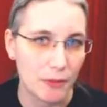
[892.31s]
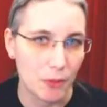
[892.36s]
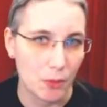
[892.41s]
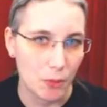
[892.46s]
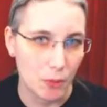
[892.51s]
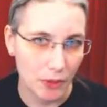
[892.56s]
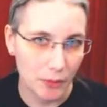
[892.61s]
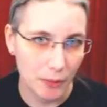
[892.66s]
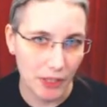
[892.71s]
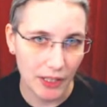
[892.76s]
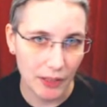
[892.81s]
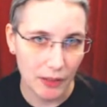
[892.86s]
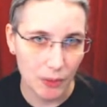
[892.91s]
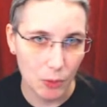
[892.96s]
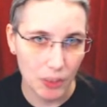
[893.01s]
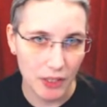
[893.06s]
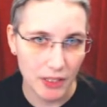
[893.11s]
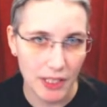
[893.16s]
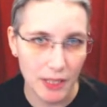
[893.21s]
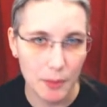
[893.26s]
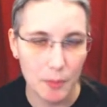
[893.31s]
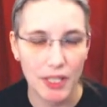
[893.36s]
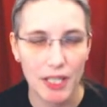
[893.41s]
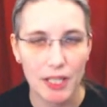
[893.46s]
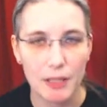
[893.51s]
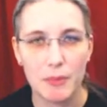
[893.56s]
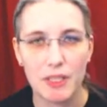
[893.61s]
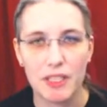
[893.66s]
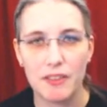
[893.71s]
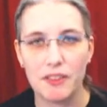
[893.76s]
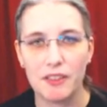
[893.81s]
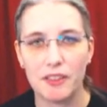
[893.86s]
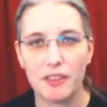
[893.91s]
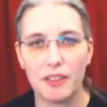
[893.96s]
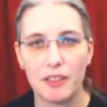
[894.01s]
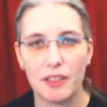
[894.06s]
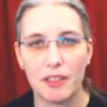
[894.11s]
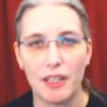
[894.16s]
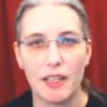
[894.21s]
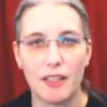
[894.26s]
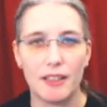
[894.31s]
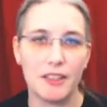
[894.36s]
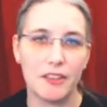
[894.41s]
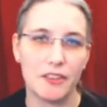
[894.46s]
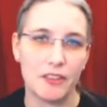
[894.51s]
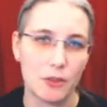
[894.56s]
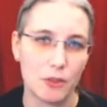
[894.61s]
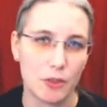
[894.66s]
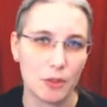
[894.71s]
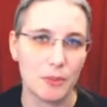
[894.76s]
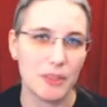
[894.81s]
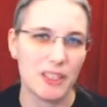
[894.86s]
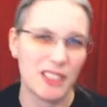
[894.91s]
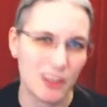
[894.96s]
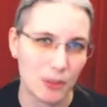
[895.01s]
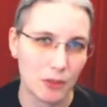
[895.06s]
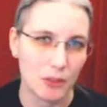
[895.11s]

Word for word: for one one-time payments at least in Germany,